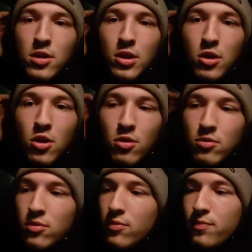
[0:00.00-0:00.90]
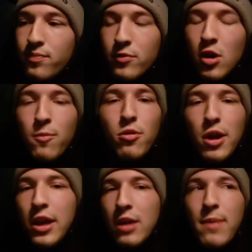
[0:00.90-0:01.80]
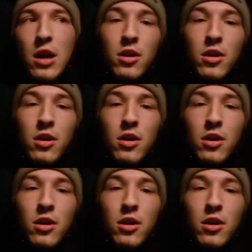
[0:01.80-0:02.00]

you know, complaining about